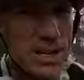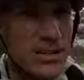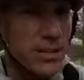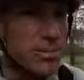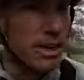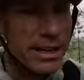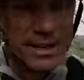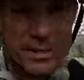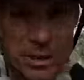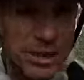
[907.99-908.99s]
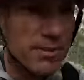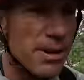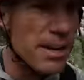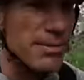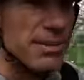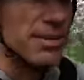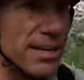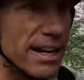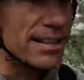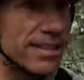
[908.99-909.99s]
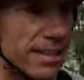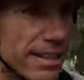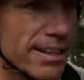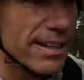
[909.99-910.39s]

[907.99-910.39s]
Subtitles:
Trees are blocking a bit of the rain, which is nice.